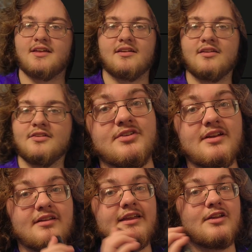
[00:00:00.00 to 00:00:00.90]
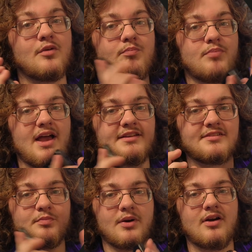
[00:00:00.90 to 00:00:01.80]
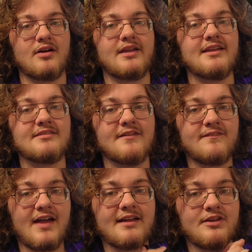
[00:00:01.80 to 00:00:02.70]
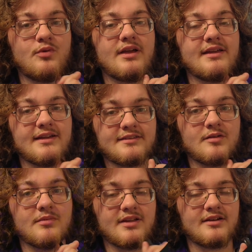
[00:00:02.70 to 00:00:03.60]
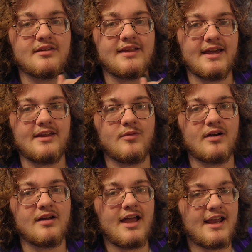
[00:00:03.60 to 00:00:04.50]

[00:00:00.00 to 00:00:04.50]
and genuinely their best perk is the fact you can get them literally anywhere.